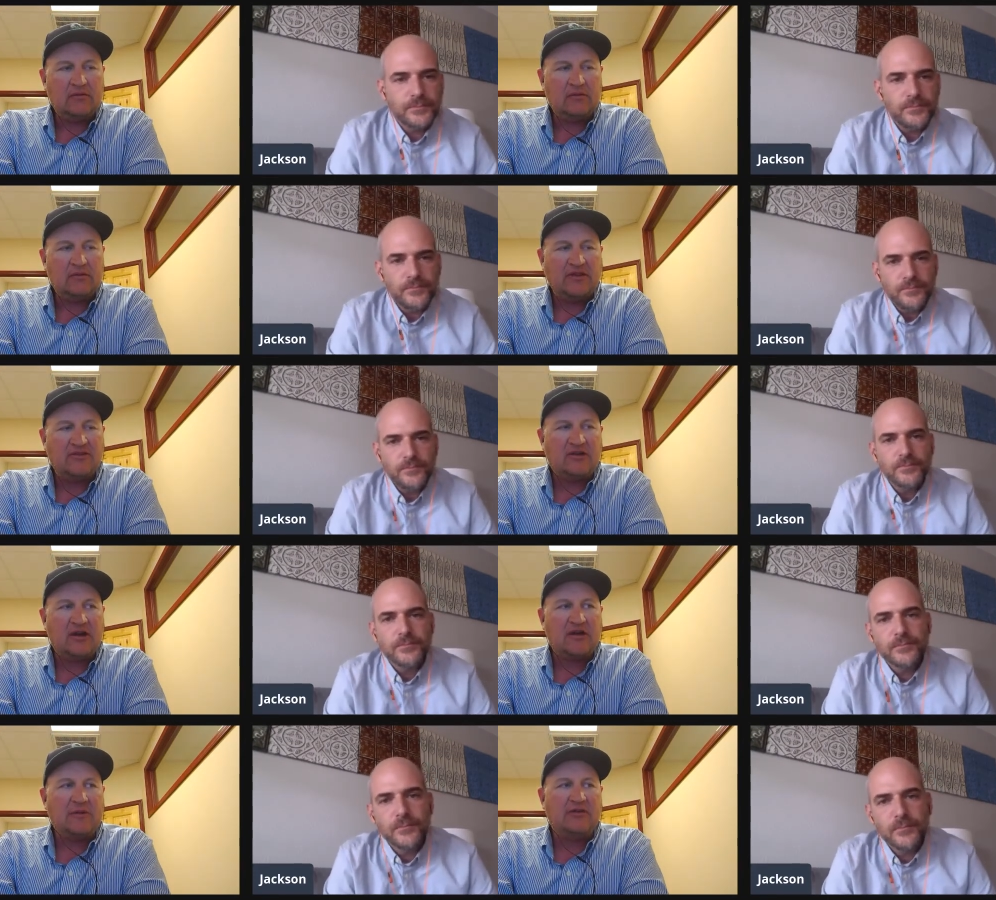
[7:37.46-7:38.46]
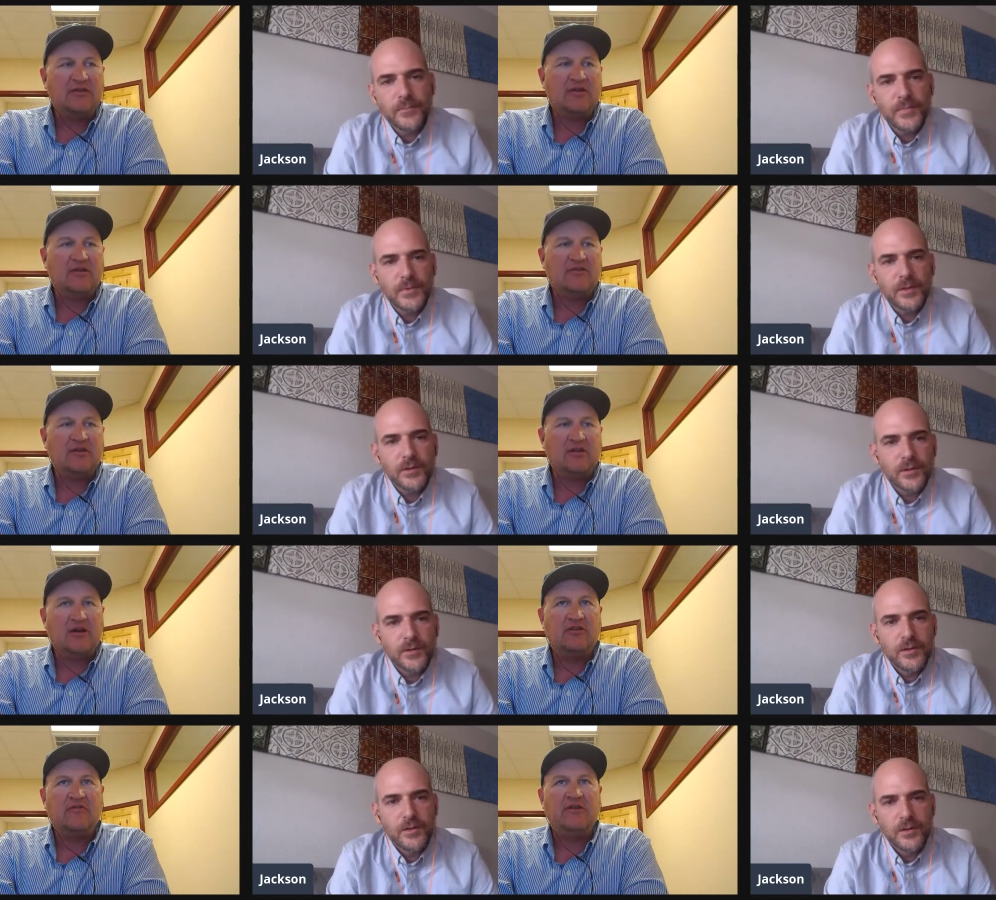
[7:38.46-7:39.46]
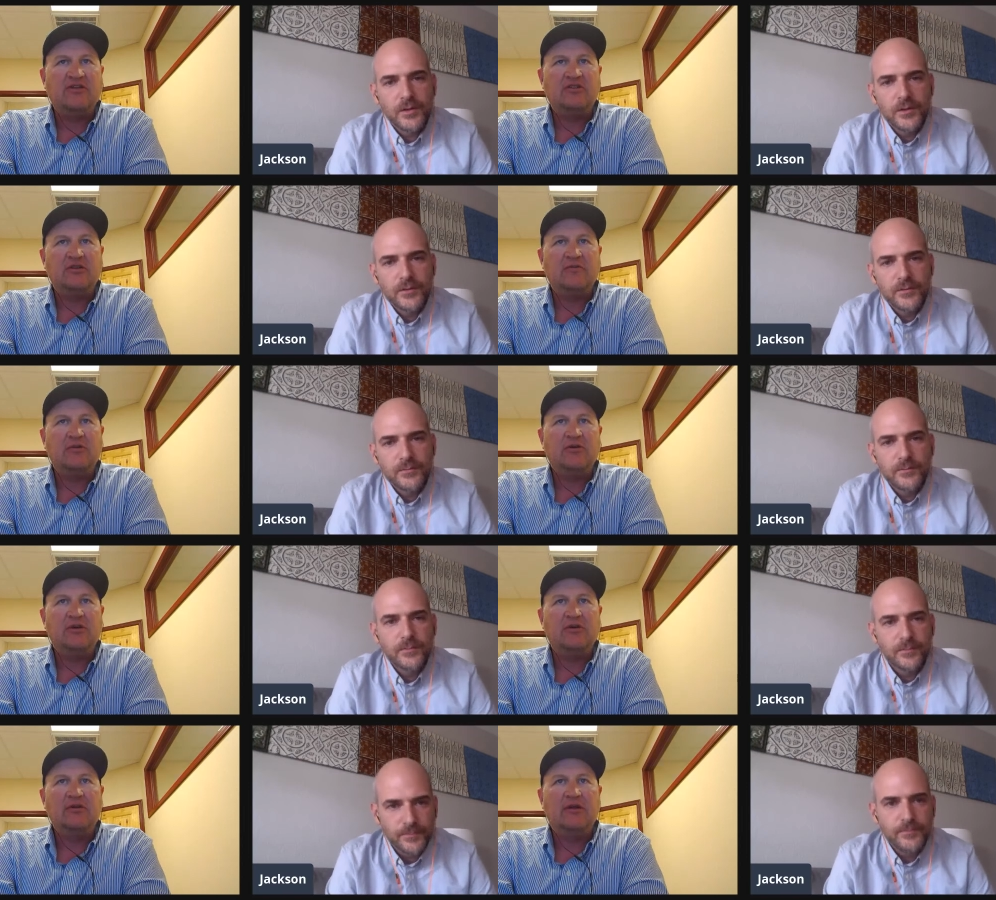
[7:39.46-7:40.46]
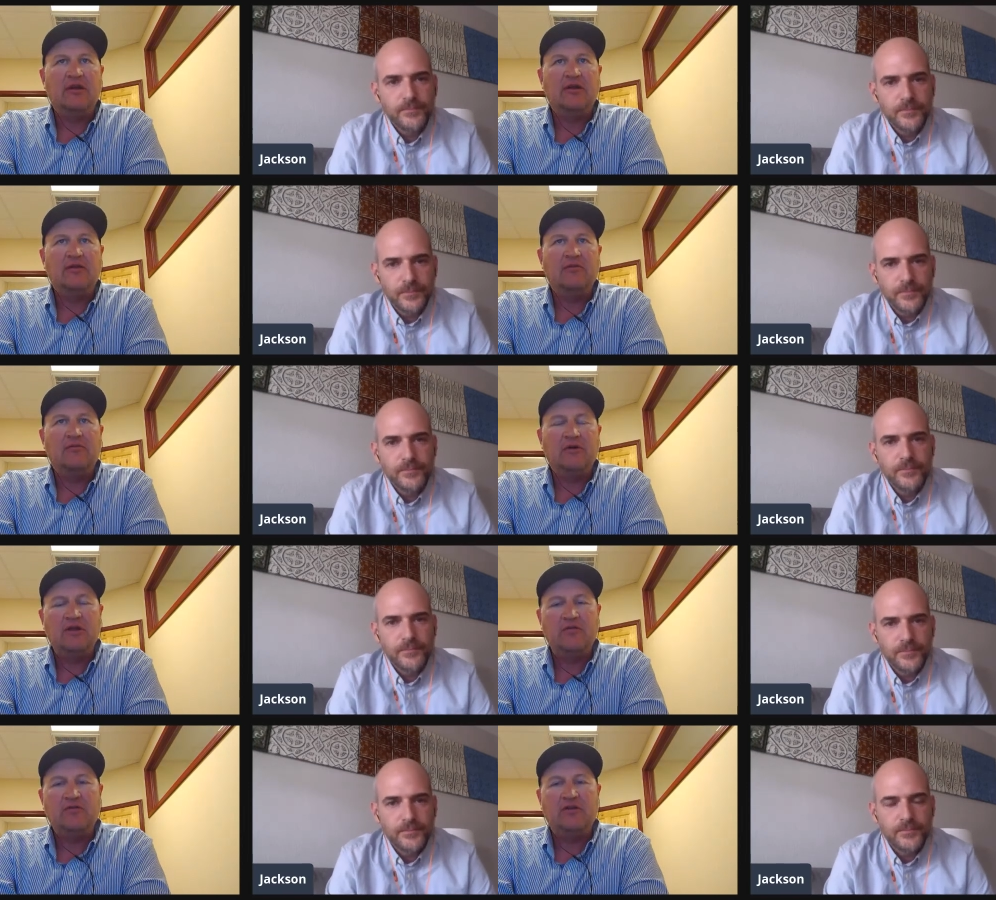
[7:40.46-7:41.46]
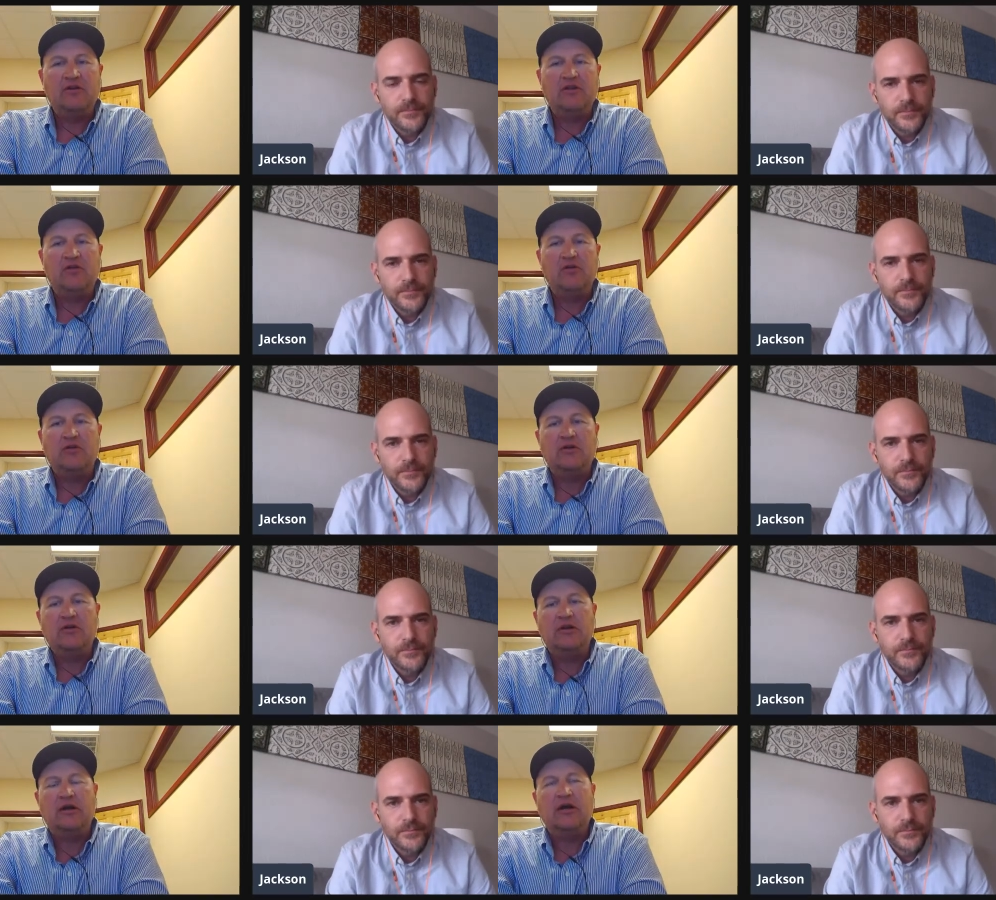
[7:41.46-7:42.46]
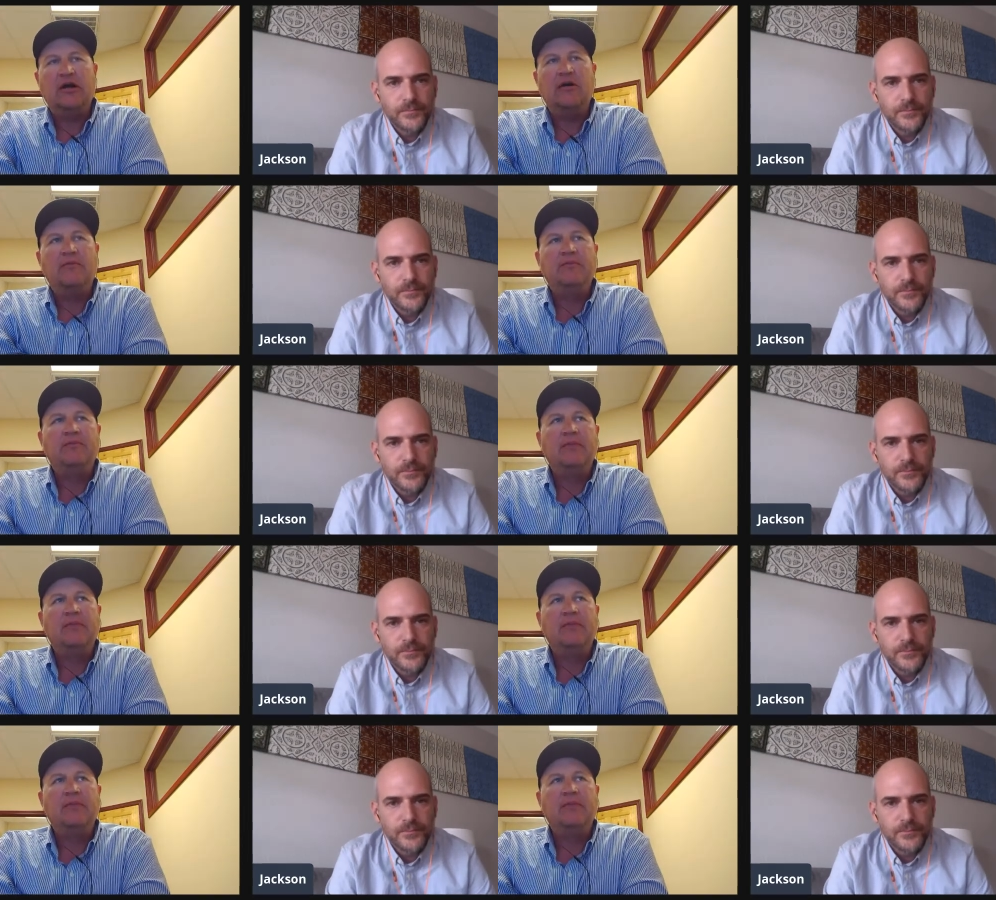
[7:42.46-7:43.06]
Speaker 1: let's talk about the cons- conservation component mm-hmm, mm-hmm. what you've learned in your um,